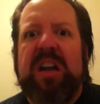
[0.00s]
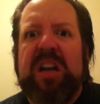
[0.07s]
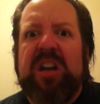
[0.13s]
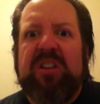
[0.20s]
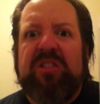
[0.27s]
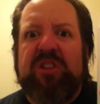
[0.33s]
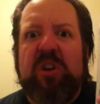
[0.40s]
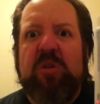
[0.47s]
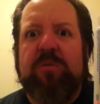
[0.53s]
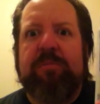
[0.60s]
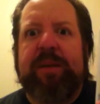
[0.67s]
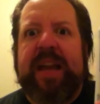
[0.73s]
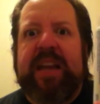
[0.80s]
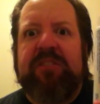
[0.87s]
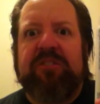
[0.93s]

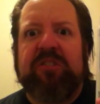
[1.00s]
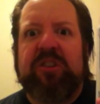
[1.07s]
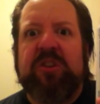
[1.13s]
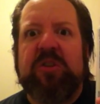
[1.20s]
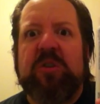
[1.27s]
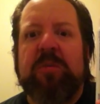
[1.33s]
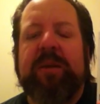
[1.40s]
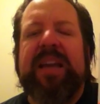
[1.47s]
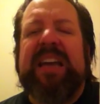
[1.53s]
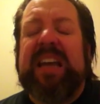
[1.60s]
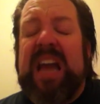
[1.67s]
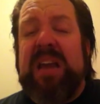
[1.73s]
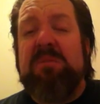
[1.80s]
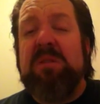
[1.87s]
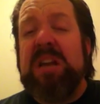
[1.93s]
toothpaste tube,
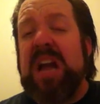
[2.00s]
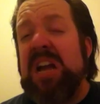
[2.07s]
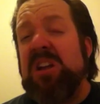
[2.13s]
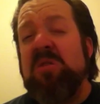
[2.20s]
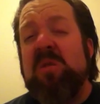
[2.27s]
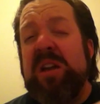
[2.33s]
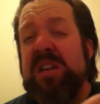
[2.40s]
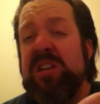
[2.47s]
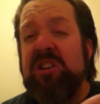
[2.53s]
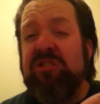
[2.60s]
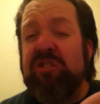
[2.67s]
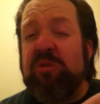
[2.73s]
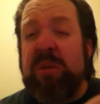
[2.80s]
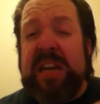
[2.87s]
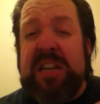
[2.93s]
and we're not going to
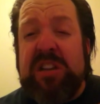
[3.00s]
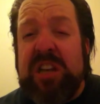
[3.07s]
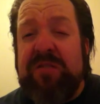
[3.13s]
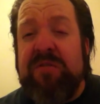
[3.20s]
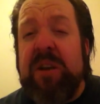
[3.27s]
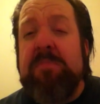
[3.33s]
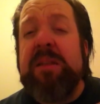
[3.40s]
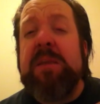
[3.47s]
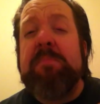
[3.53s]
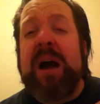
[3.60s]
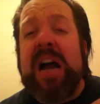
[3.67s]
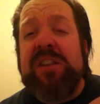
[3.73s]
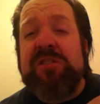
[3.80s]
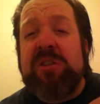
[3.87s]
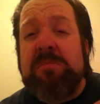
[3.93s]
squeeze it from the
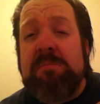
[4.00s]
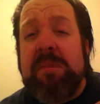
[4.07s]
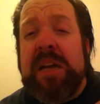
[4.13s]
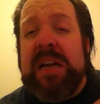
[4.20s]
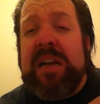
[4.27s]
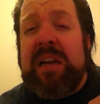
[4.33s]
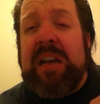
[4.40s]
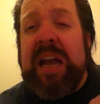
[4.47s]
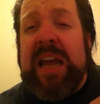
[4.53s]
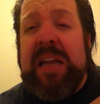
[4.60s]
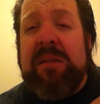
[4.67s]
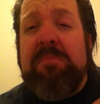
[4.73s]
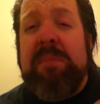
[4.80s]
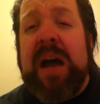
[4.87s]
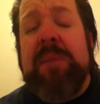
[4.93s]
bottom
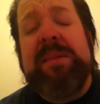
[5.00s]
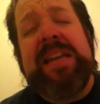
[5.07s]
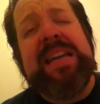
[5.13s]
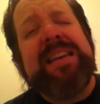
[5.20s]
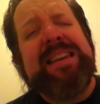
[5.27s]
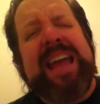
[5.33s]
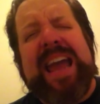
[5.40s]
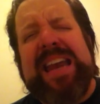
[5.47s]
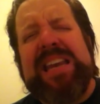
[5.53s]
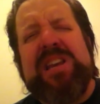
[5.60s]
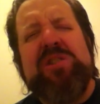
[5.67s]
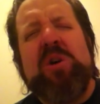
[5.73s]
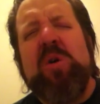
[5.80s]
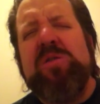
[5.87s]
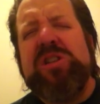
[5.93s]
like mommy and daddy
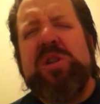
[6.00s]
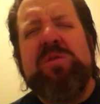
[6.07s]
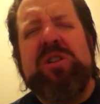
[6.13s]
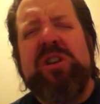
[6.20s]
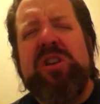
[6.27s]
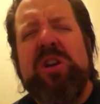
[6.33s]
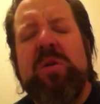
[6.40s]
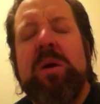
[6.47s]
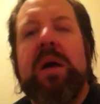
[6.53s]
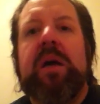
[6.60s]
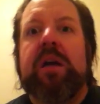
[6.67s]
told you to do,